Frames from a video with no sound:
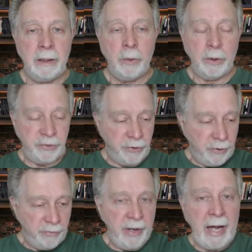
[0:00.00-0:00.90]
What's
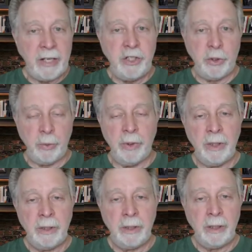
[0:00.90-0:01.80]
the value
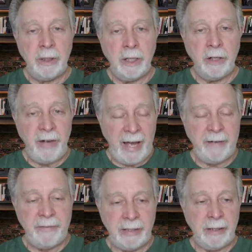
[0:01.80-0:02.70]
of
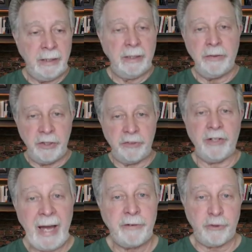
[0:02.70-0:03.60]
having this
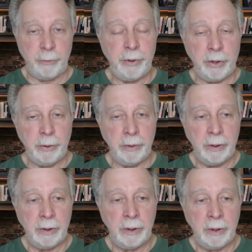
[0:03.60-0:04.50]
attribute?
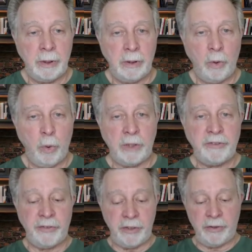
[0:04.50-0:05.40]

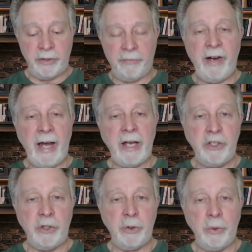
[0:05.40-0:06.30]
What's the
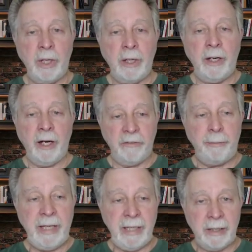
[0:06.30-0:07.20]
value
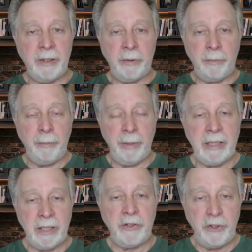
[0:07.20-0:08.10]
of
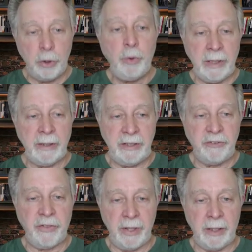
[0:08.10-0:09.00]
doing
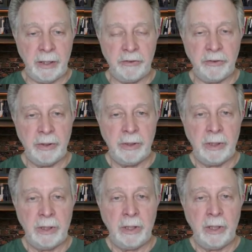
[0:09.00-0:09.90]
these things?
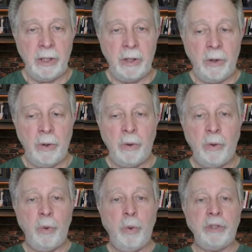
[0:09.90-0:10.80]

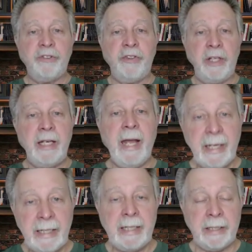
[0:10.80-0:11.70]
What's the
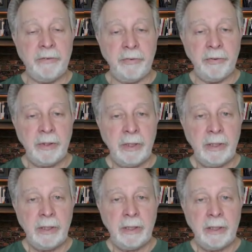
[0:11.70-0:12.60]
negative
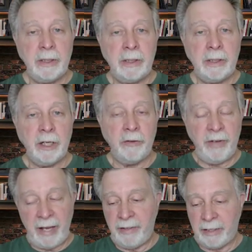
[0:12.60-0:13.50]
of
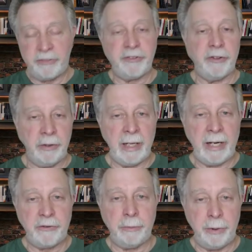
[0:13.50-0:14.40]
having a certain
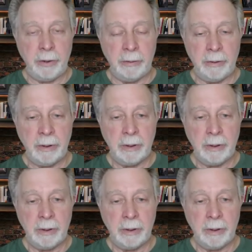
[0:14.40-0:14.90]
attribute?